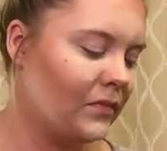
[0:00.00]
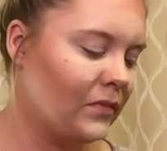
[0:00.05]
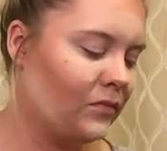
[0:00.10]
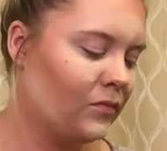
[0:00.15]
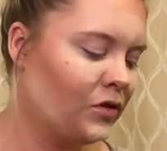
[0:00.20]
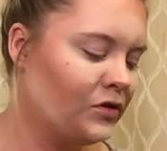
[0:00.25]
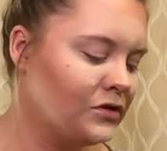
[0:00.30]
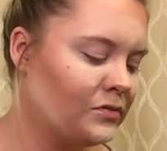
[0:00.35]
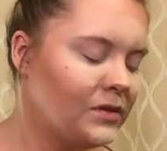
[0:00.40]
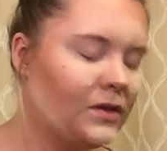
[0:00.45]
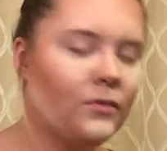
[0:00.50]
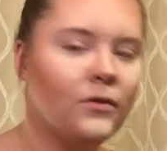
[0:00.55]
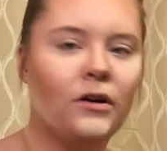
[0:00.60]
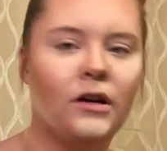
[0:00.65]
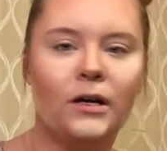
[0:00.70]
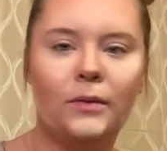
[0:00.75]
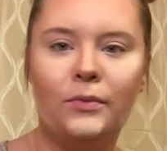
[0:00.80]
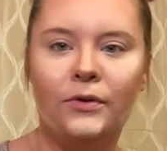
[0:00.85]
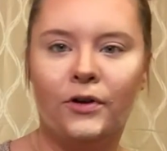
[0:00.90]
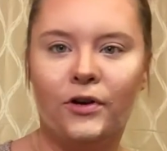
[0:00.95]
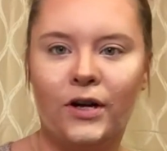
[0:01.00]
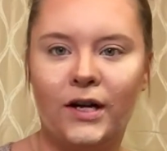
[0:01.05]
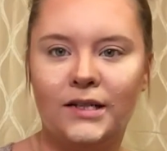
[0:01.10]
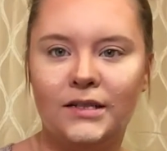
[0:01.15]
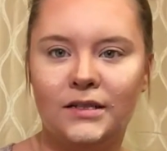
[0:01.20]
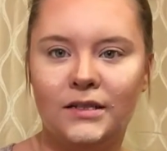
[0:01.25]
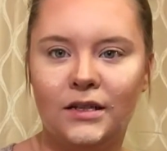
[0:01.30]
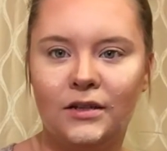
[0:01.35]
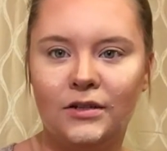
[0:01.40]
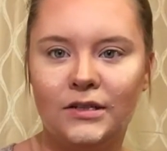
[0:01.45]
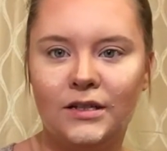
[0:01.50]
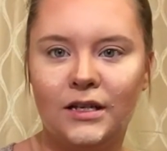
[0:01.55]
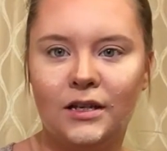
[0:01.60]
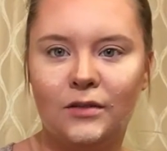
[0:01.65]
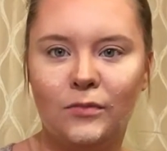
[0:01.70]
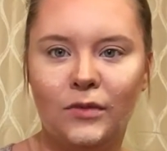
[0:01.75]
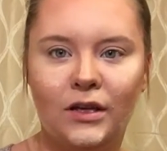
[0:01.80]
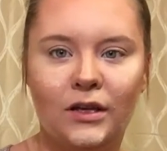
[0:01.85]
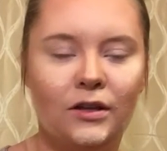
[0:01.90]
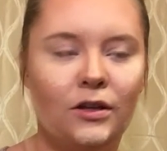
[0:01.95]
Most people aren't procrastinators
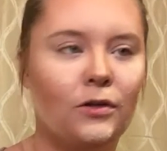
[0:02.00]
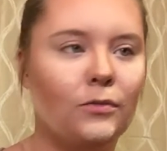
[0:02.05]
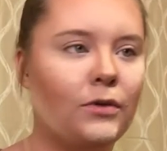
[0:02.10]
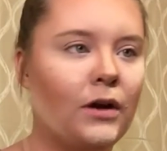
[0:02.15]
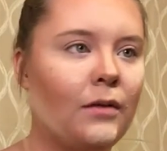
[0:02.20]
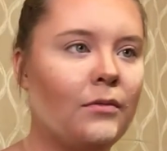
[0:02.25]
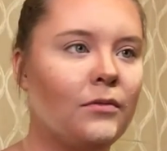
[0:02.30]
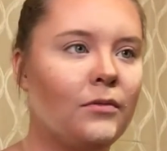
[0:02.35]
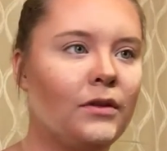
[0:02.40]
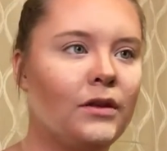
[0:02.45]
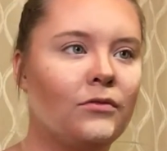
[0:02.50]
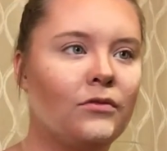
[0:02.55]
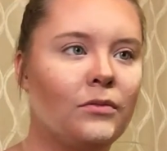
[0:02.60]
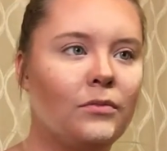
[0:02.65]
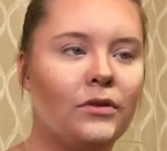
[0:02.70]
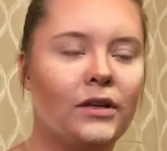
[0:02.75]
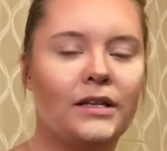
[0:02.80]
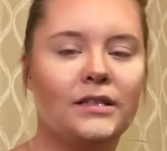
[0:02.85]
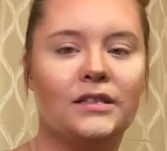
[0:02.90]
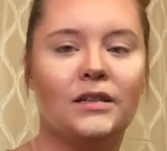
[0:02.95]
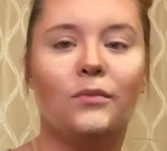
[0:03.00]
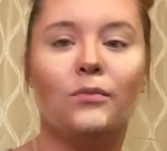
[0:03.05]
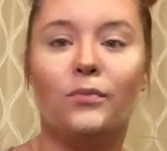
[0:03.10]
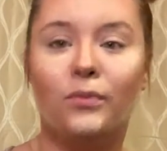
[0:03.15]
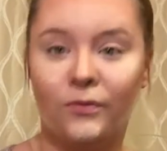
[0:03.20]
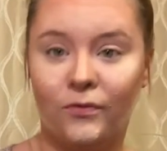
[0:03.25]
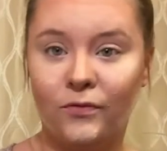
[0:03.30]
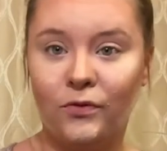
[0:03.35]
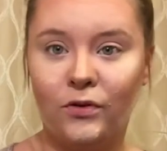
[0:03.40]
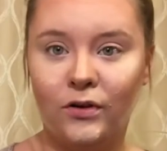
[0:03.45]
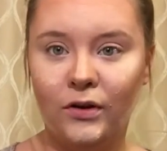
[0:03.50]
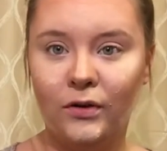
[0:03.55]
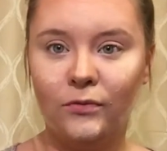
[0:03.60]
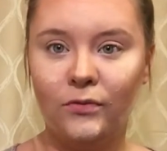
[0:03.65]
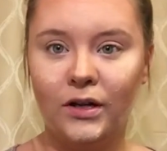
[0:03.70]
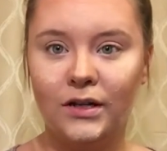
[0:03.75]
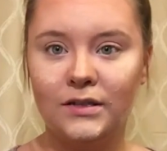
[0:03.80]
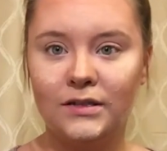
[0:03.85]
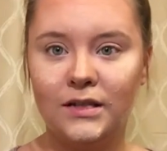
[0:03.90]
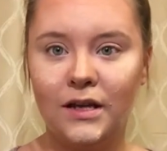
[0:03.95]
like me and they'll probably replace it before it
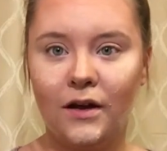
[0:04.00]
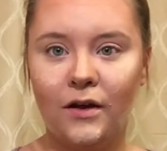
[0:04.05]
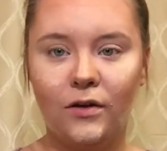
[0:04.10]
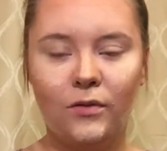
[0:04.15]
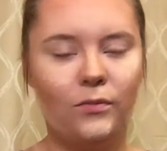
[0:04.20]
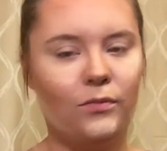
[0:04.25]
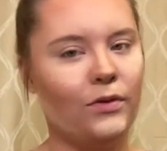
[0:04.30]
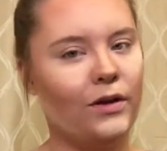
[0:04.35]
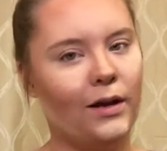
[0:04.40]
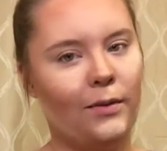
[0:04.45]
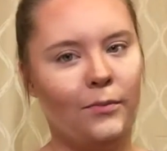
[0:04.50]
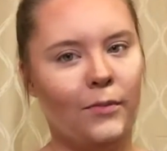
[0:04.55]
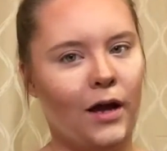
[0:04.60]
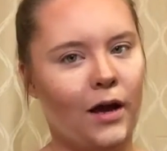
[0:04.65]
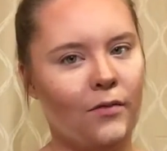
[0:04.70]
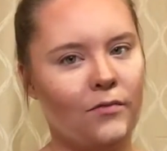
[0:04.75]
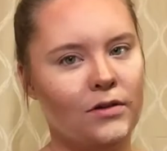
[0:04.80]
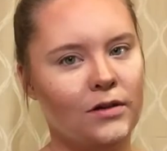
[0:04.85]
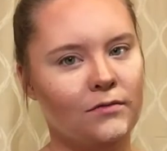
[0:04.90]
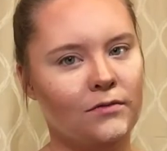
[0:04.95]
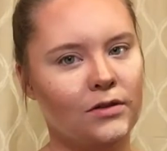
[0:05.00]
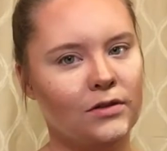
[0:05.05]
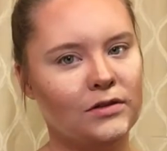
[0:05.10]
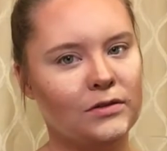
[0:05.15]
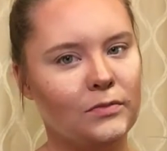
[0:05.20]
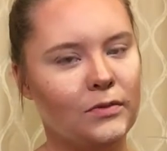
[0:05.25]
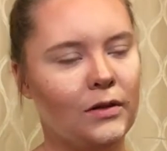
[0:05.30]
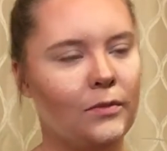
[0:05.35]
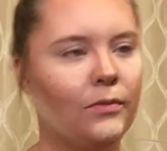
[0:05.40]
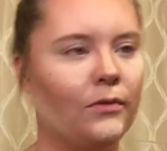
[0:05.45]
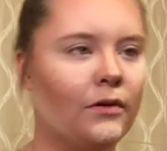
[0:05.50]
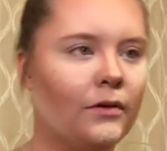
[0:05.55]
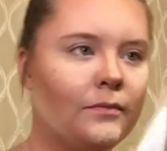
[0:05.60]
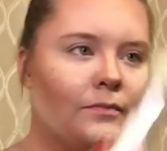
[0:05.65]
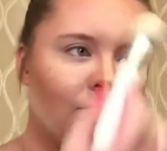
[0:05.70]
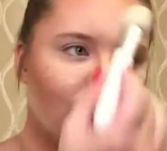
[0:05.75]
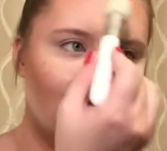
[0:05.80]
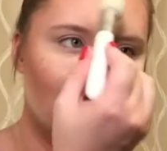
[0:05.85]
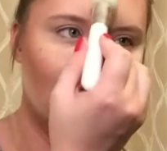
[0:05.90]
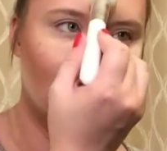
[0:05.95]
runs out, but I'm not one of those people.
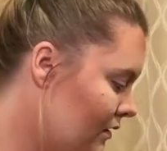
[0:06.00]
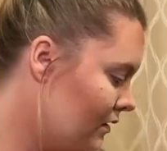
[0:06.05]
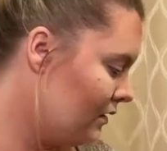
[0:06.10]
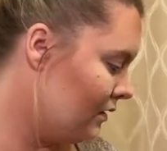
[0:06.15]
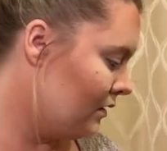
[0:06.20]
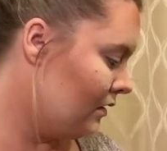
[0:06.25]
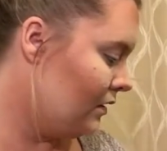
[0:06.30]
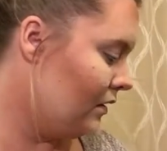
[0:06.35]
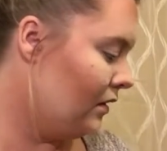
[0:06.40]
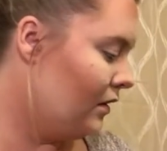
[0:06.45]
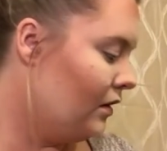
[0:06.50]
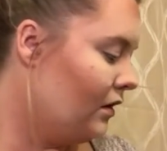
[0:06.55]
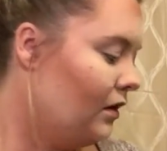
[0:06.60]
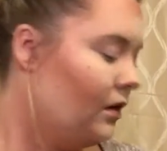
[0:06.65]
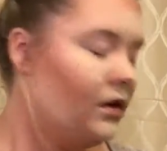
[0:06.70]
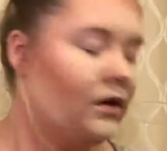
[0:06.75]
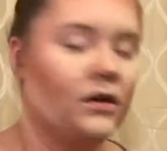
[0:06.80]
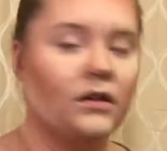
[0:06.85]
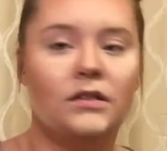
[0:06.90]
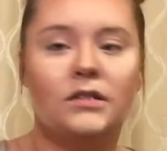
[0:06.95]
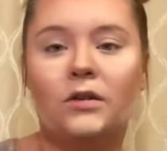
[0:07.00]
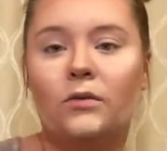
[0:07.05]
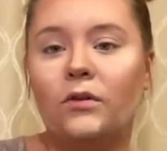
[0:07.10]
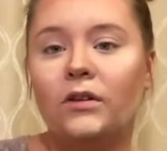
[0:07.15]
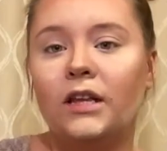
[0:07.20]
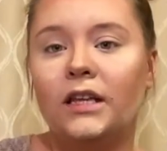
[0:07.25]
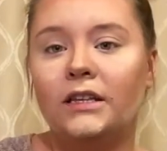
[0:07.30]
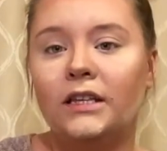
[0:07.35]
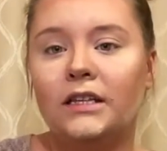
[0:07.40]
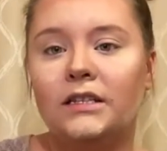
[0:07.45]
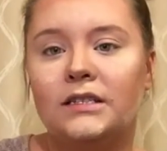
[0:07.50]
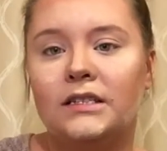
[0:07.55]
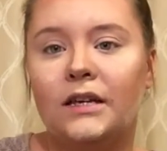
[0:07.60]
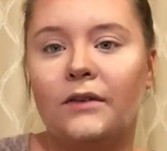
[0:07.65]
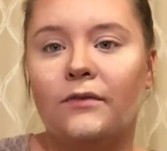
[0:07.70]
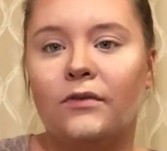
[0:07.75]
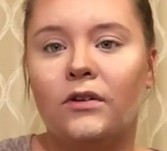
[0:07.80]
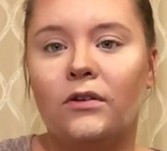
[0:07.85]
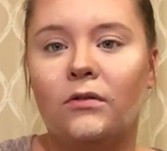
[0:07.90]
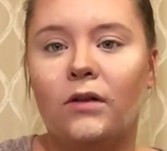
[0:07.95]
So we'll let that
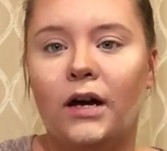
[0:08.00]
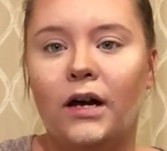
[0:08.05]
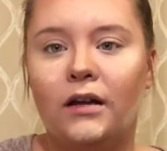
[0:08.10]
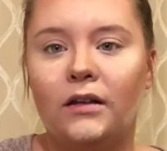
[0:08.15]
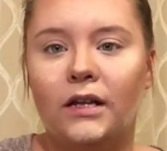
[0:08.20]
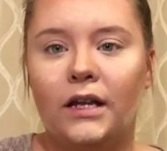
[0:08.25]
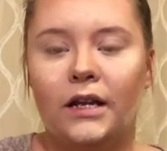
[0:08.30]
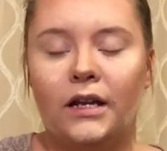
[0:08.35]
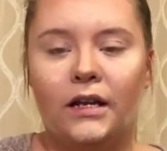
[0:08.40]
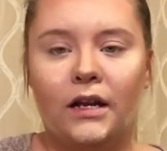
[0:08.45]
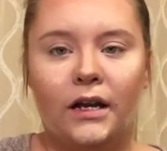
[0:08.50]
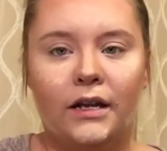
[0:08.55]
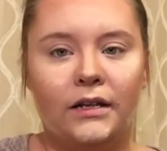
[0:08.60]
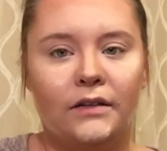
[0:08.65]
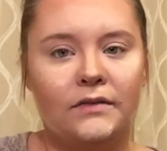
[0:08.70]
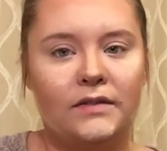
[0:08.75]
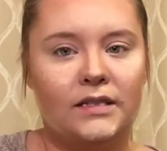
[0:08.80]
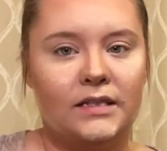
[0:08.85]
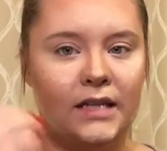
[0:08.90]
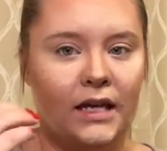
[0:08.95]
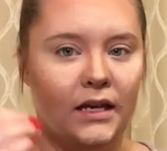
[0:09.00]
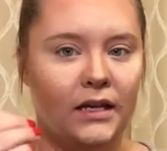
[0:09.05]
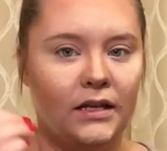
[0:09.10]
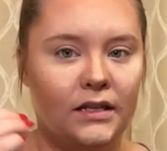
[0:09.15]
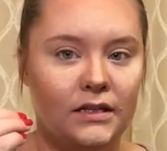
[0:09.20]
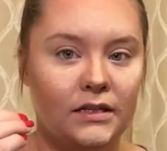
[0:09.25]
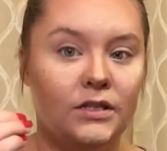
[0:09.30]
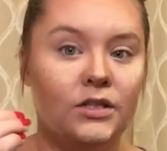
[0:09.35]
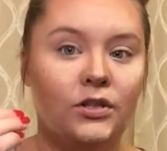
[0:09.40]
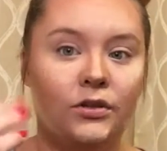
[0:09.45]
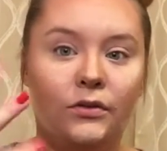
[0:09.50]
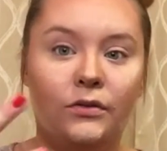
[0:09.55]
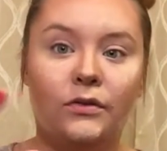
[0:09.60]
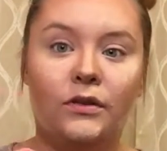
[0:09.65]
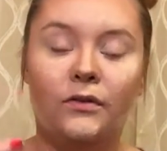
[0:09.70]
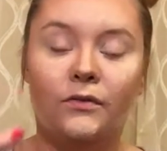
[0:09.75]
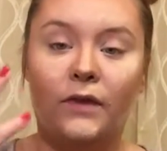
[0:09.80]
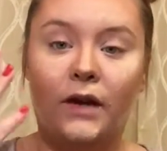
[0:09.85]
set for a while, let it kind of set into the